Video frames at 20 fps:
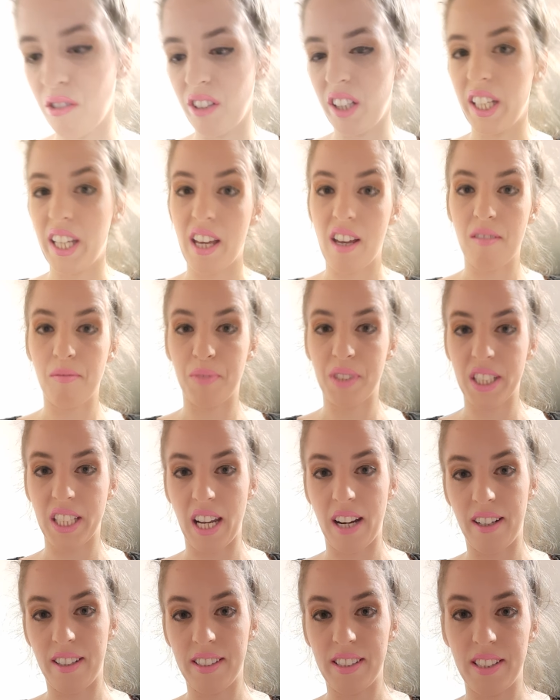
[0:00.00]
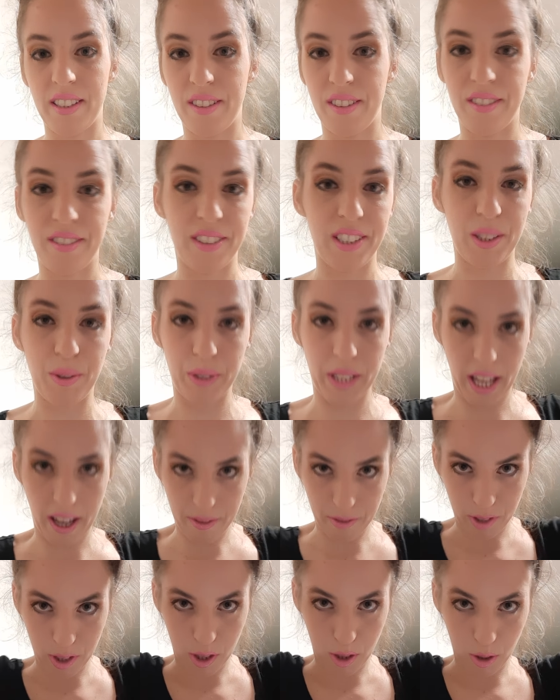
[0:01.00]
really have mascara, so this will
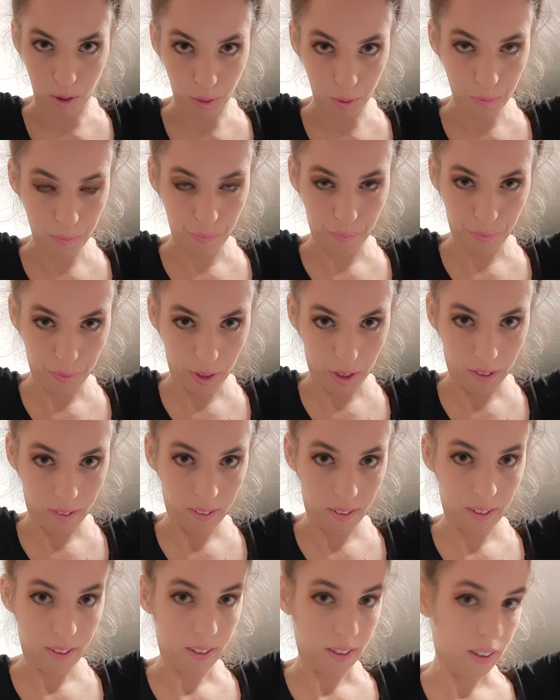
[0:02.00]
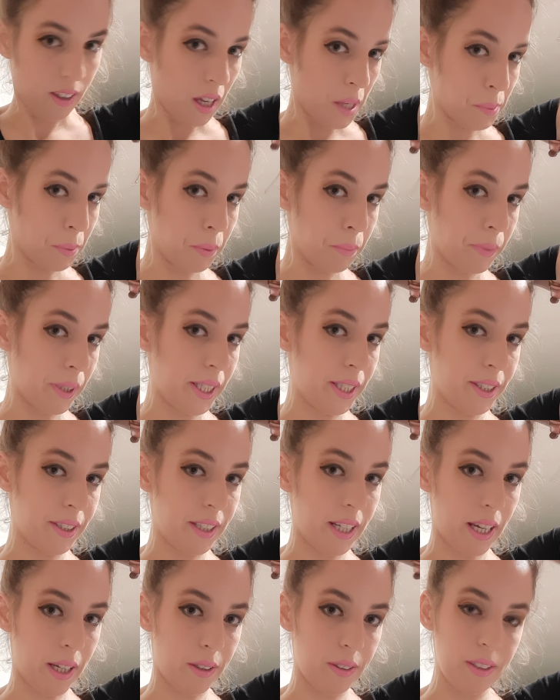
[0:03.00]
have to do. I'll put my hair
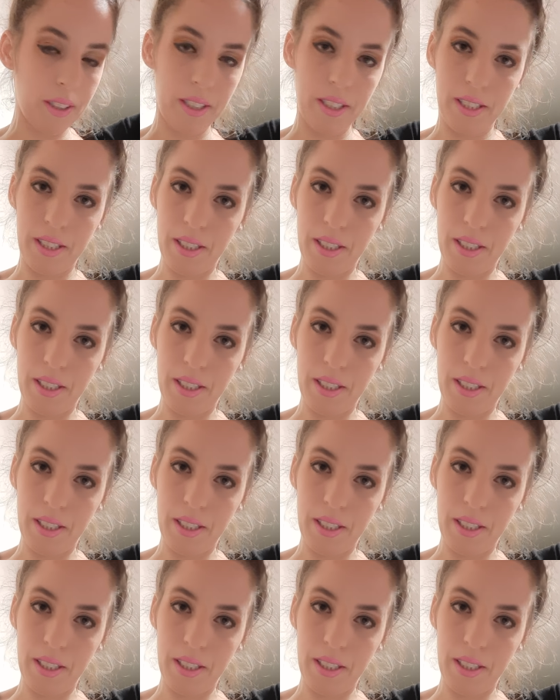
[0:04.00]
down.